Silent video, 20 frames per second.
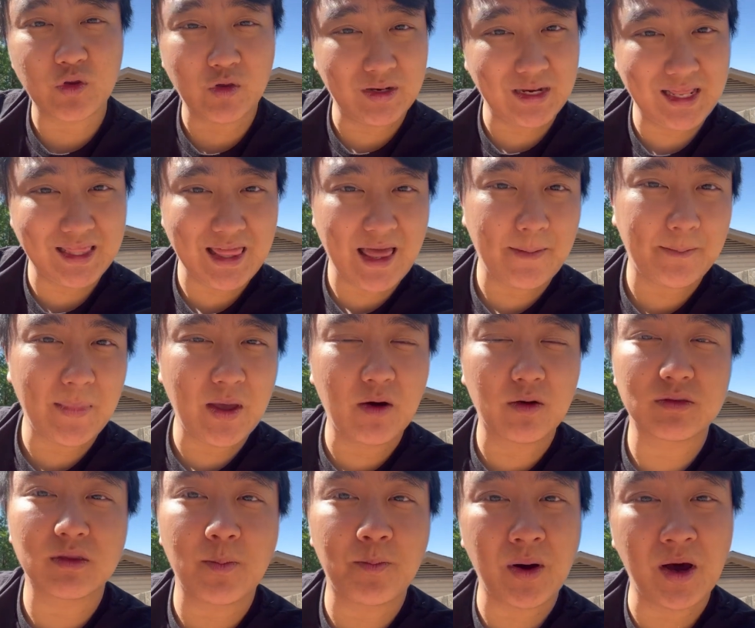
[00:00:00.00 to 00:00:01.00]
You need that
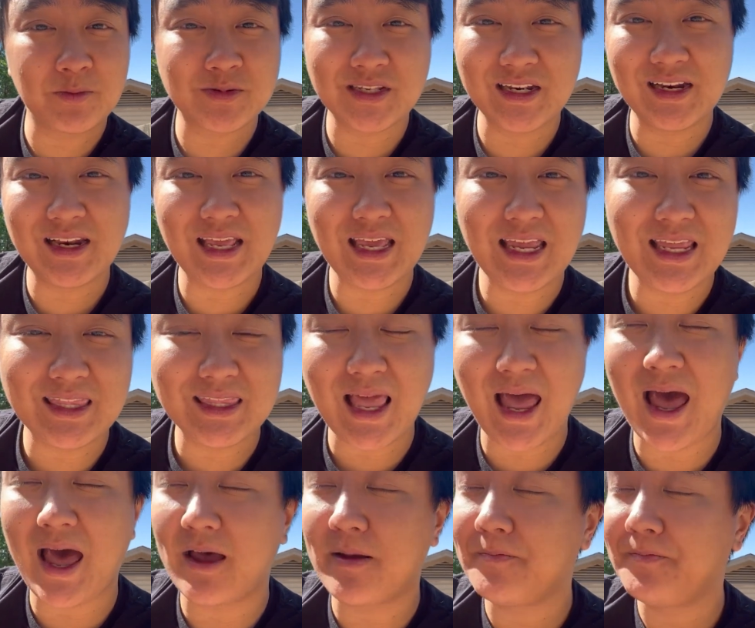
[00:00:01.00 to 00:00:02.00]
milk. The pups need to eat
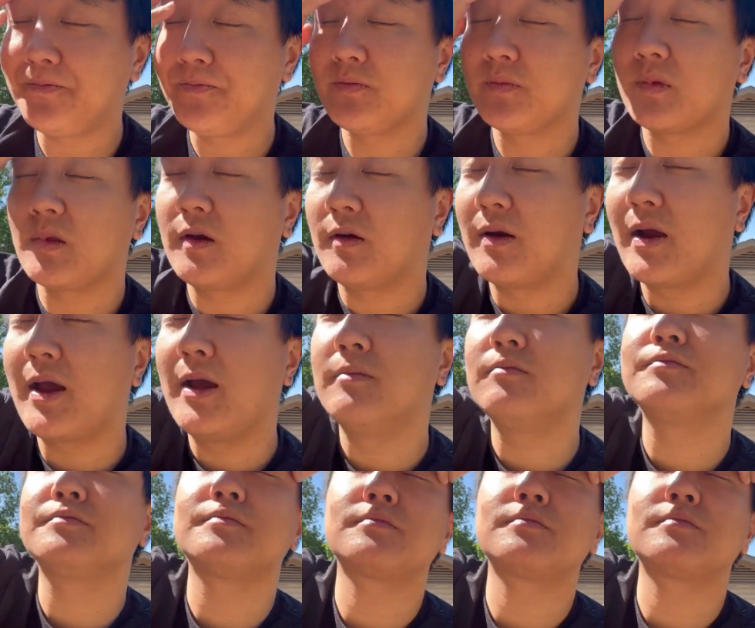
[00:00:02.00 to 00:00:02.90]
that, right?